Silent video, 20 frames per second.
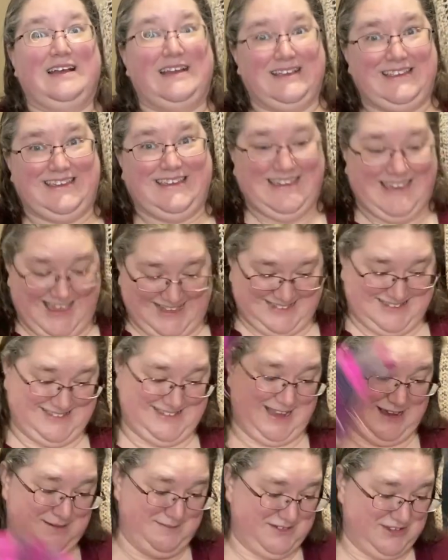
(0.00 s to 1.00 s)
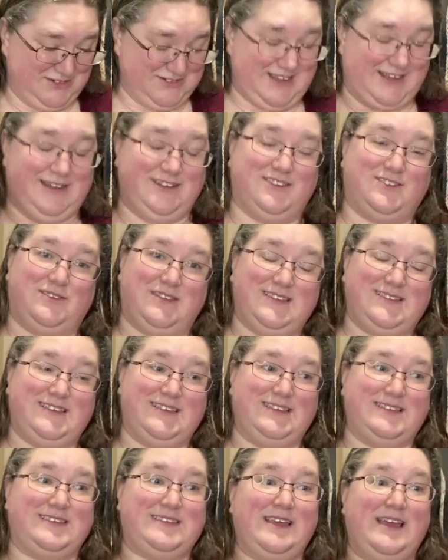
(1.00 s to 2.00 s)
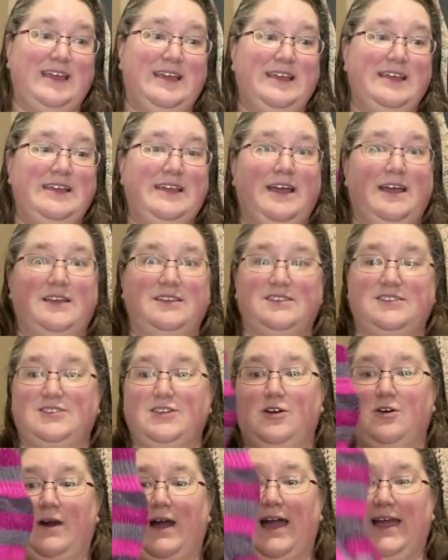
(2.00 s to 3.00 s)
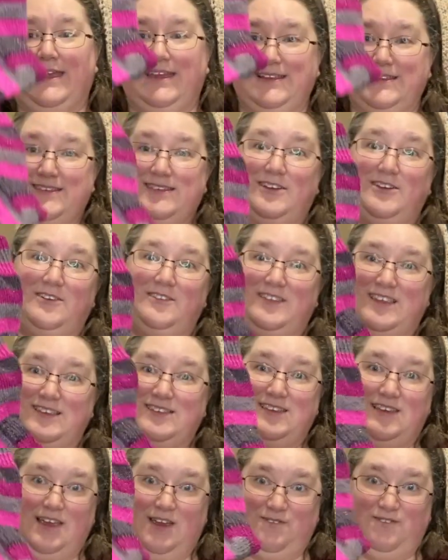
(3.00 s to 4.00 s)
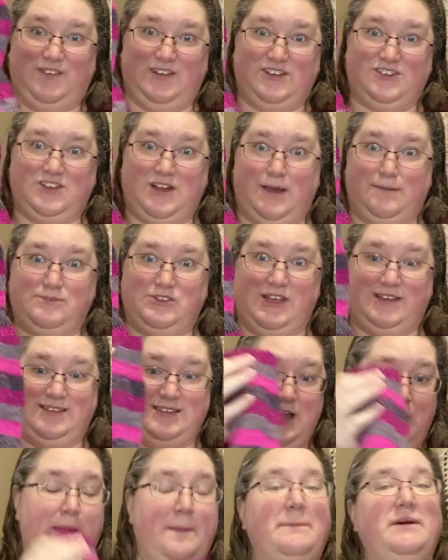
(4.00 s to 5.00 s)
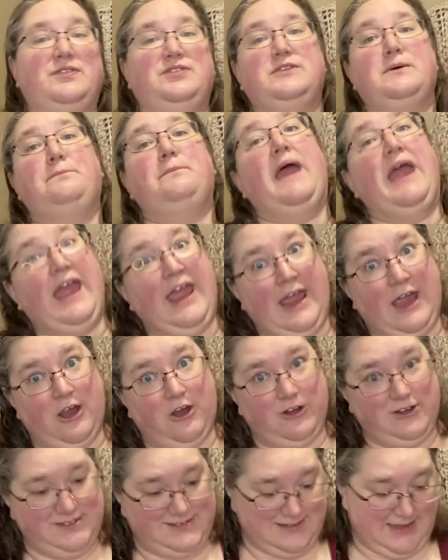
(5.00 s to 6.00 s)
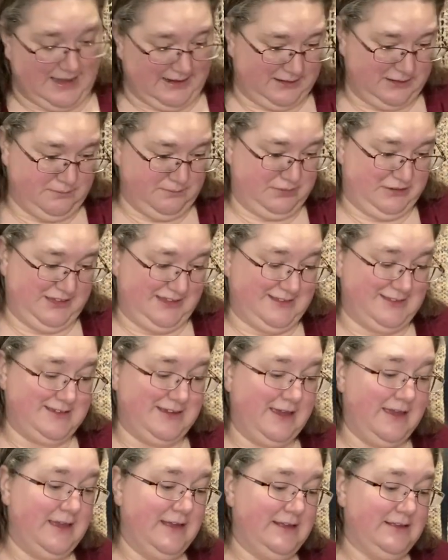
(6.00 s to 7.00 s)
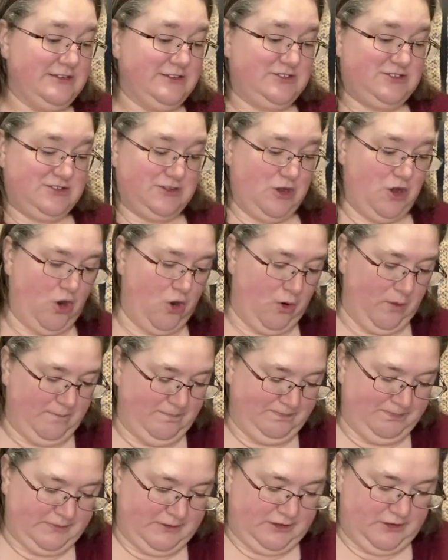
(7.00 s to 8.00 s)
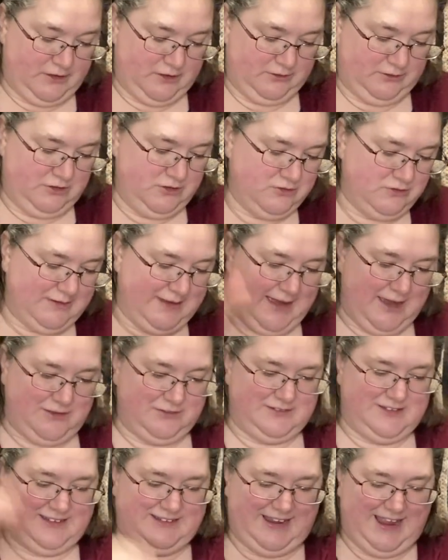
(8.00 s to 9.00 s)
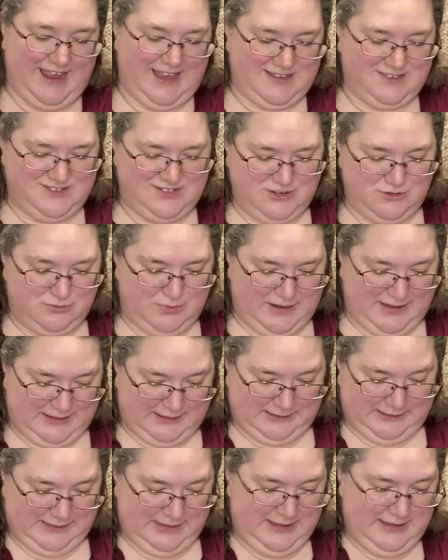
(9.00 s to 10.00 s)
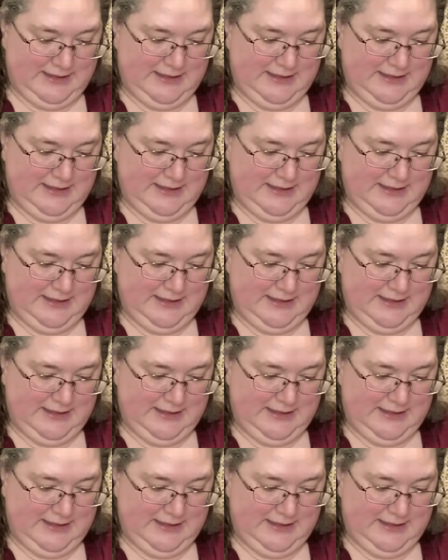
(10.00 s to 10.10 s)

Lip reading: Yes, I am so excited. So I consider this a finished object, but the pair is not complete. So, you know, you count it as you will,